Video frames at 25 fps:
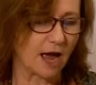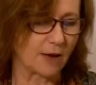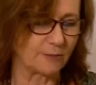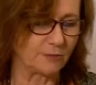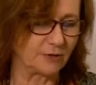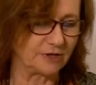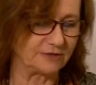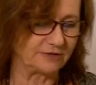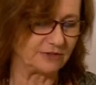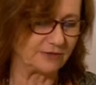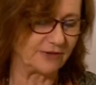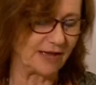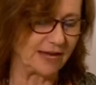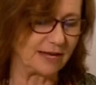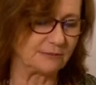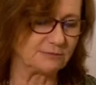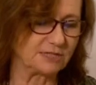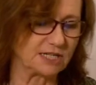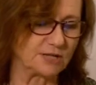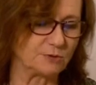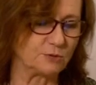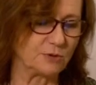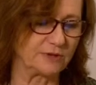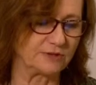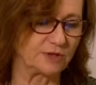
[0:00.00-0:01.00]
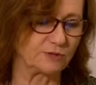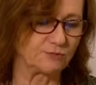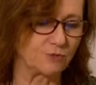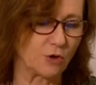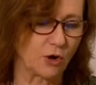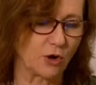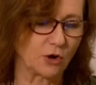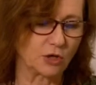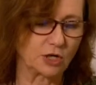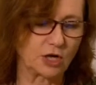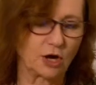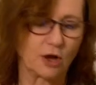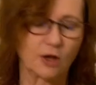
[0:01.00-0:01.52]
We developed it with the
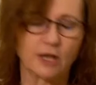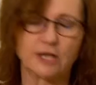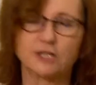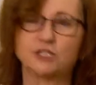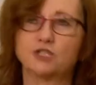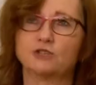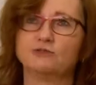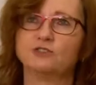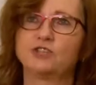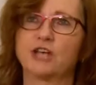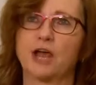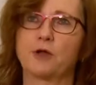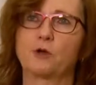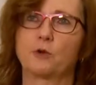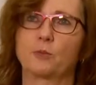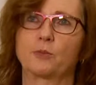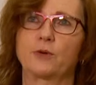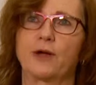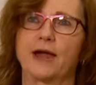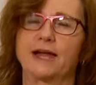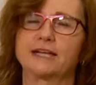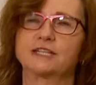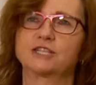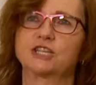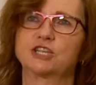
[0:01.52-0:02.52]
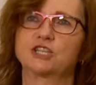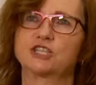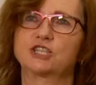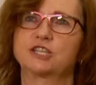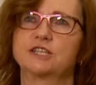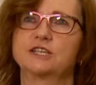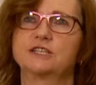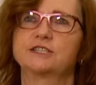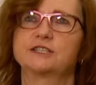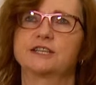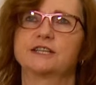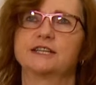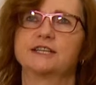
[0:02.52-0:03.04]
Royal College of General
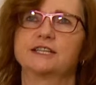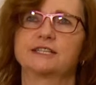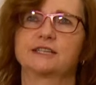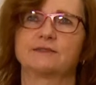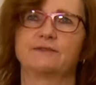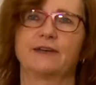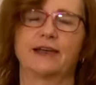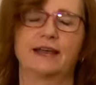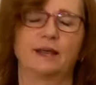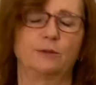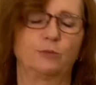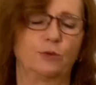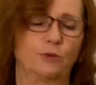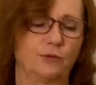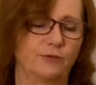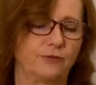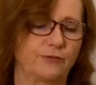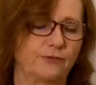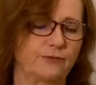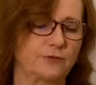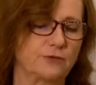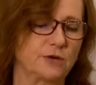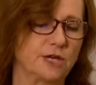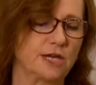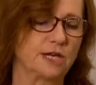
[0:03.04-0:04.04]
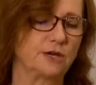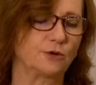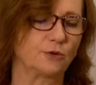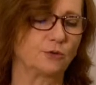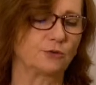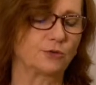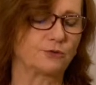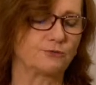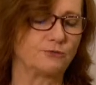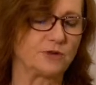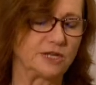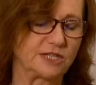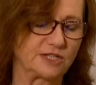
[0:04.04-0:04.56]
Practitioners, and it's available free, and all
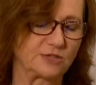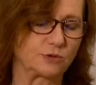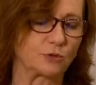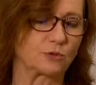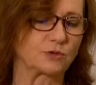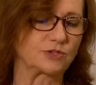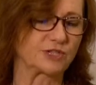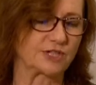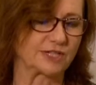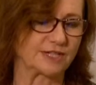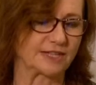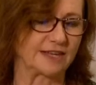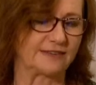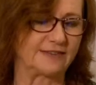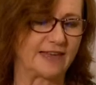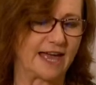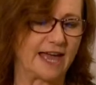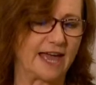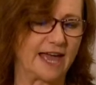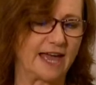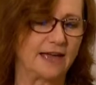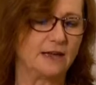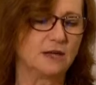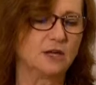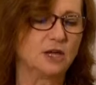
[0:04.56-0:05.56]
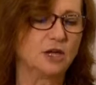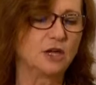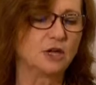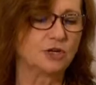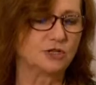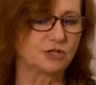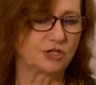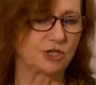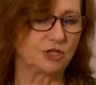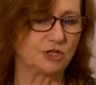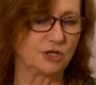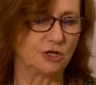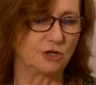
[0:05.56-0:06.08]
the resources are there
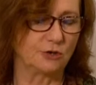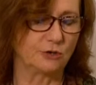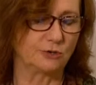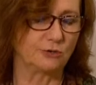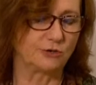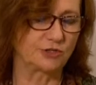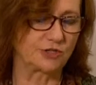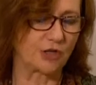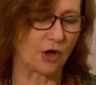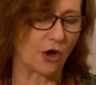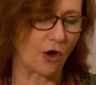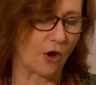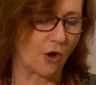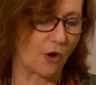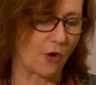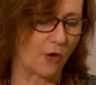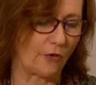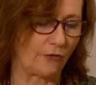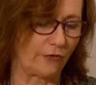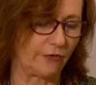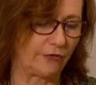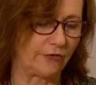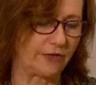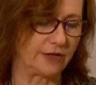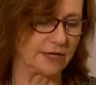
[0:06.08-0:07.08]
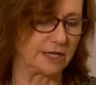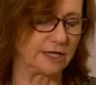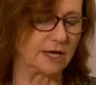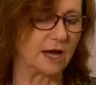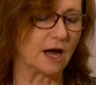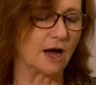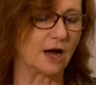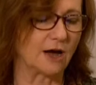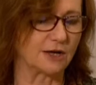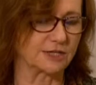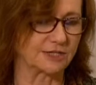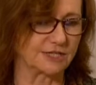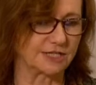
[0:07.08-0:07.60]
to use on the
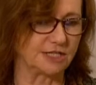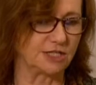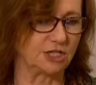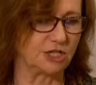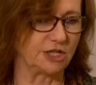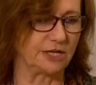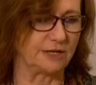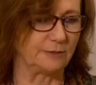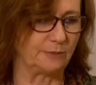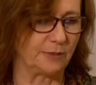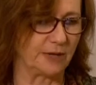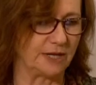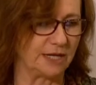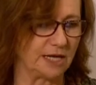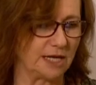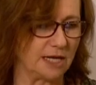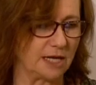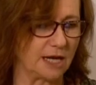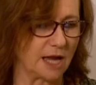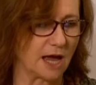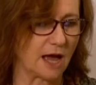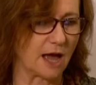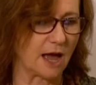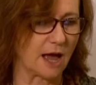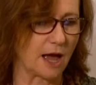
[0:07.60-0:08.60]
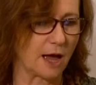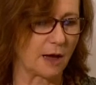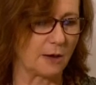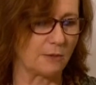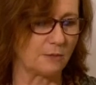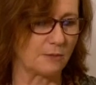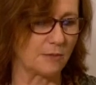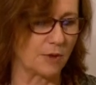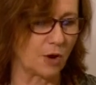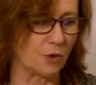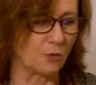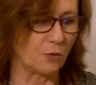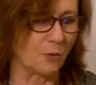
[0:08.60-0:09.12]
RCGP
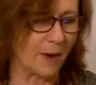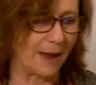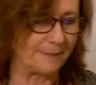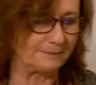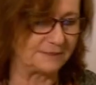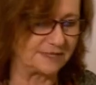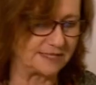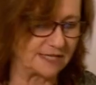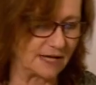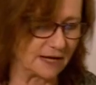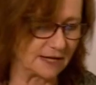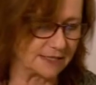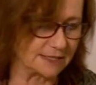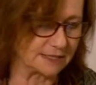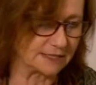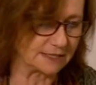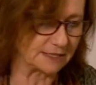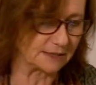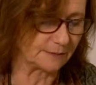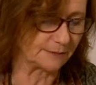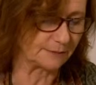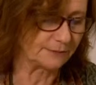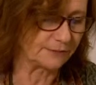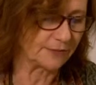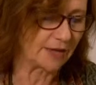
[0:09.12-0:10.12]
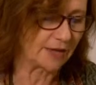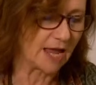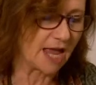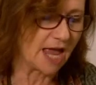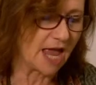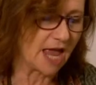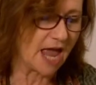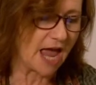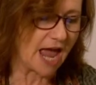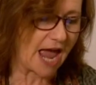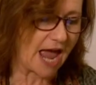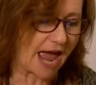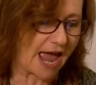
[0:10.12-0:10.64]
website.
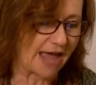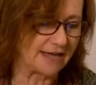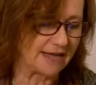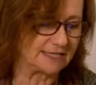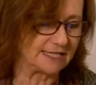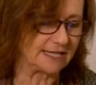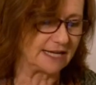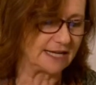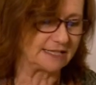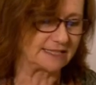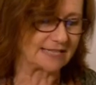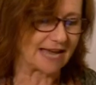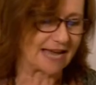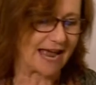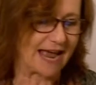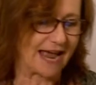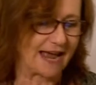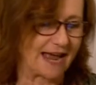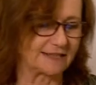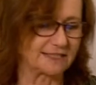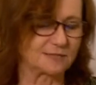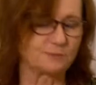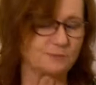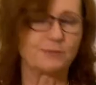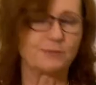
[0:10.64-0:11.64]
And it has